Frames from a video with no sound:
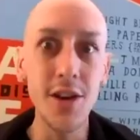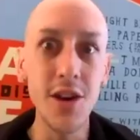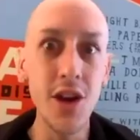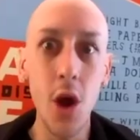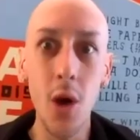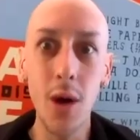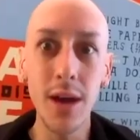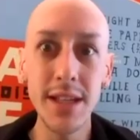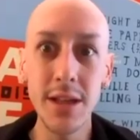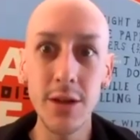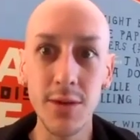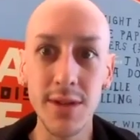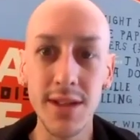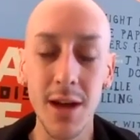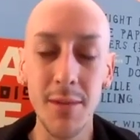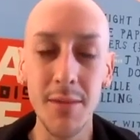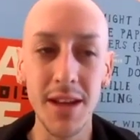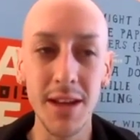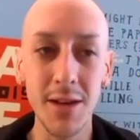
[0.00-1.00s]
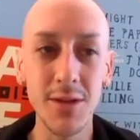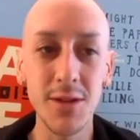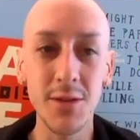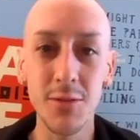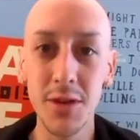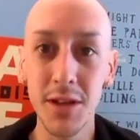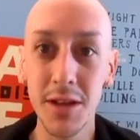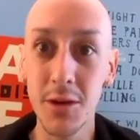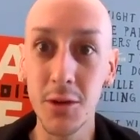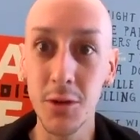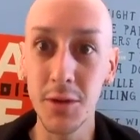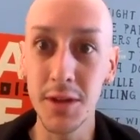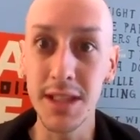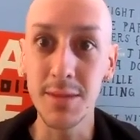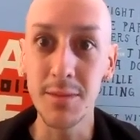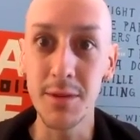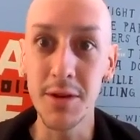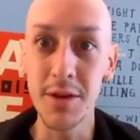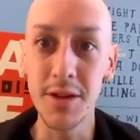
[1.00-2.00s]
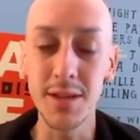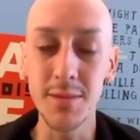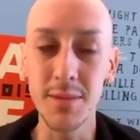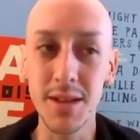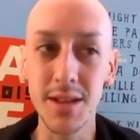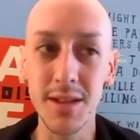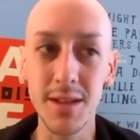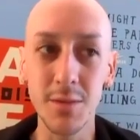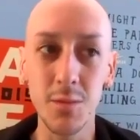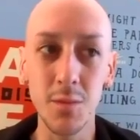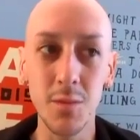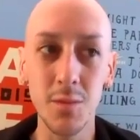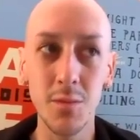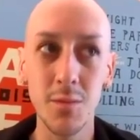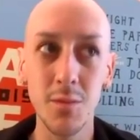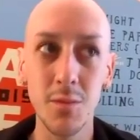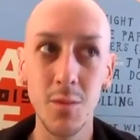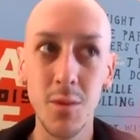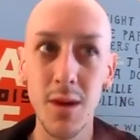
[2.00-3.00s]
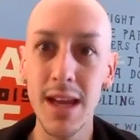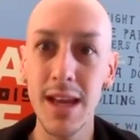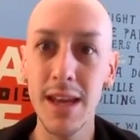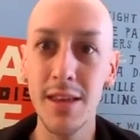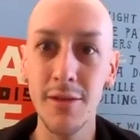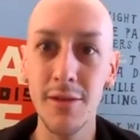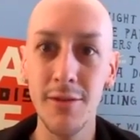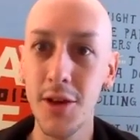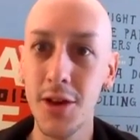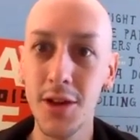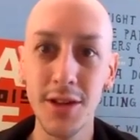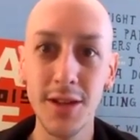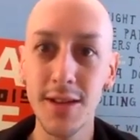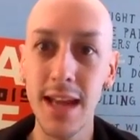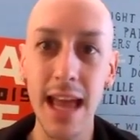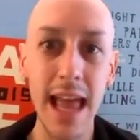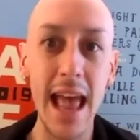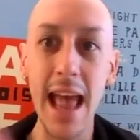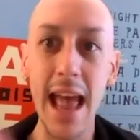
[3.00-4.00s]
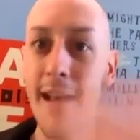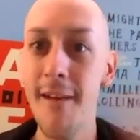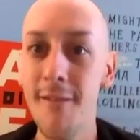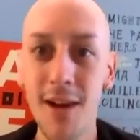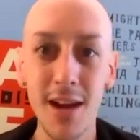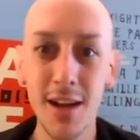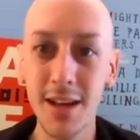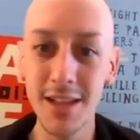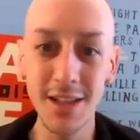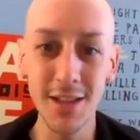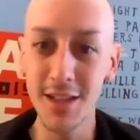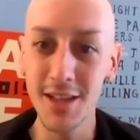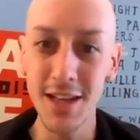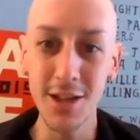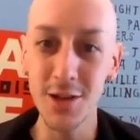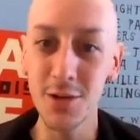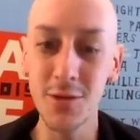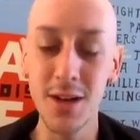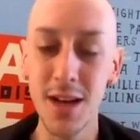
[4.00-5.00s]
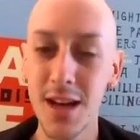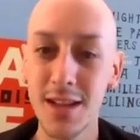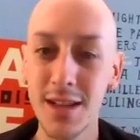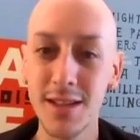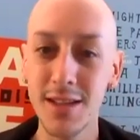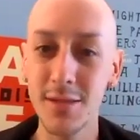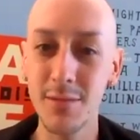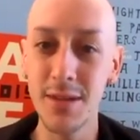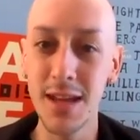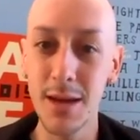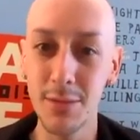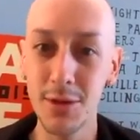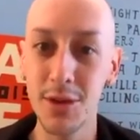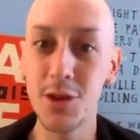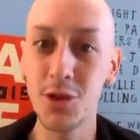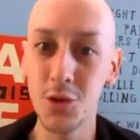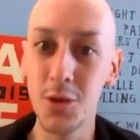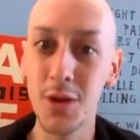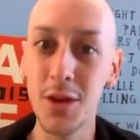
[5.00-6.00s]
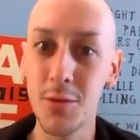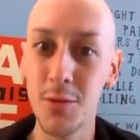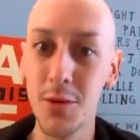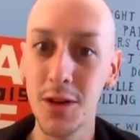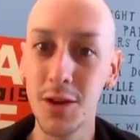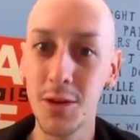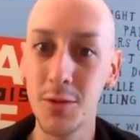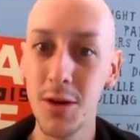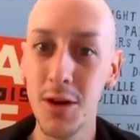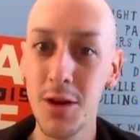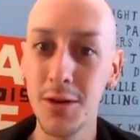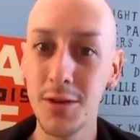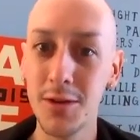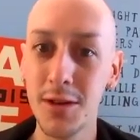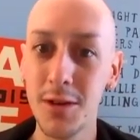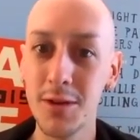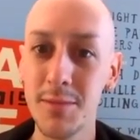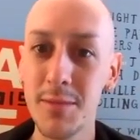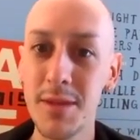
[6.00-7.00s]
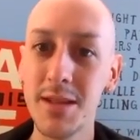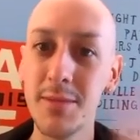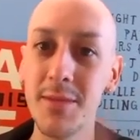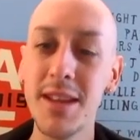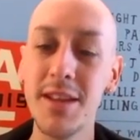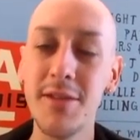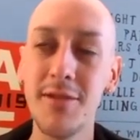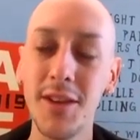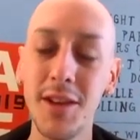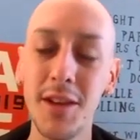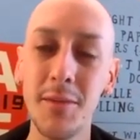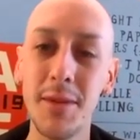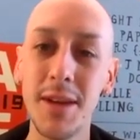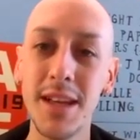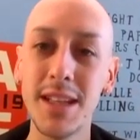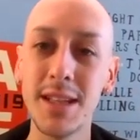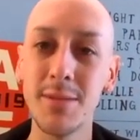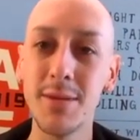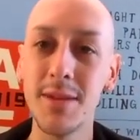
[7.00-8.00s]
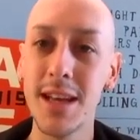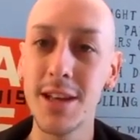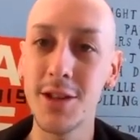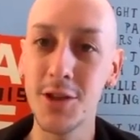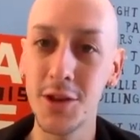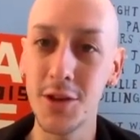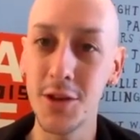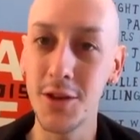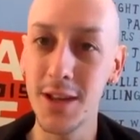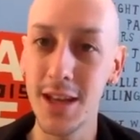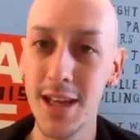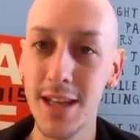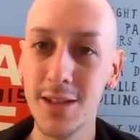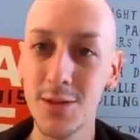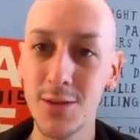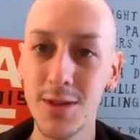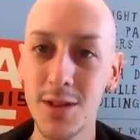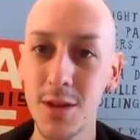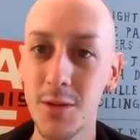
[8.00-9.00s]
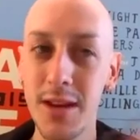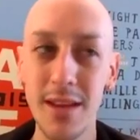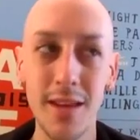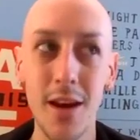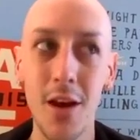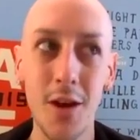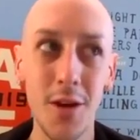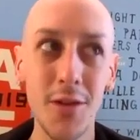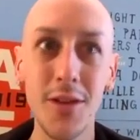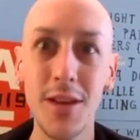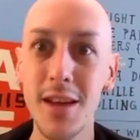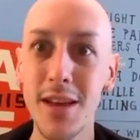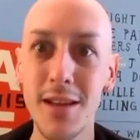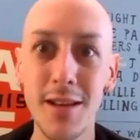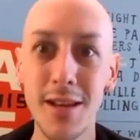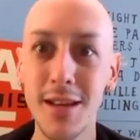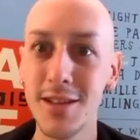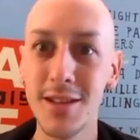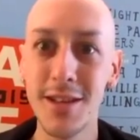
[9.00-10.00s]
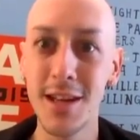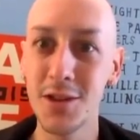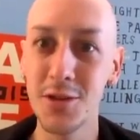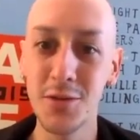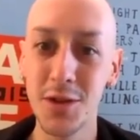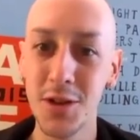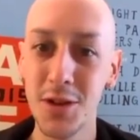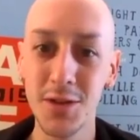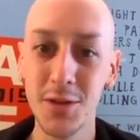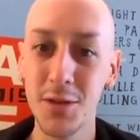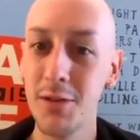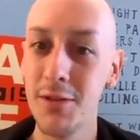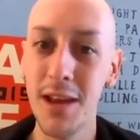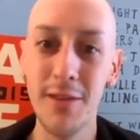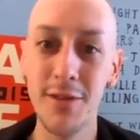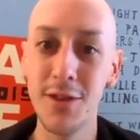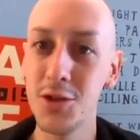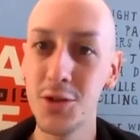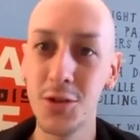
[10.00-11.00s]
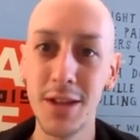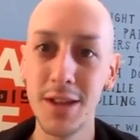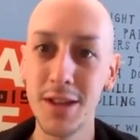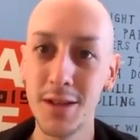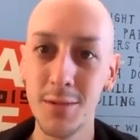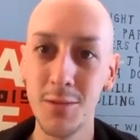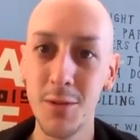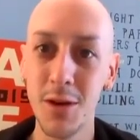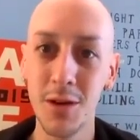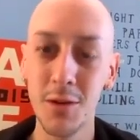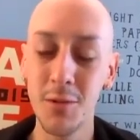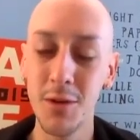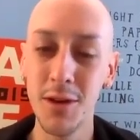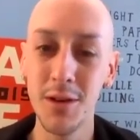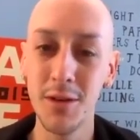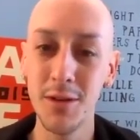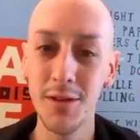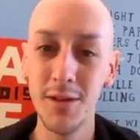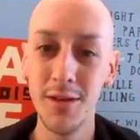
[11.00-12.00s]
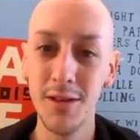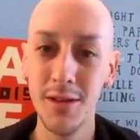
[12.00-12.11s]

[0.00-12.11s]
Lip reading: no idea it was coming, and it was a really cool experience because we're the first ever international cast to be able to join the Work the World. It was meant to be the Philippines, but that show got cancelled, so we're the only international girls who have ever joined Work the World.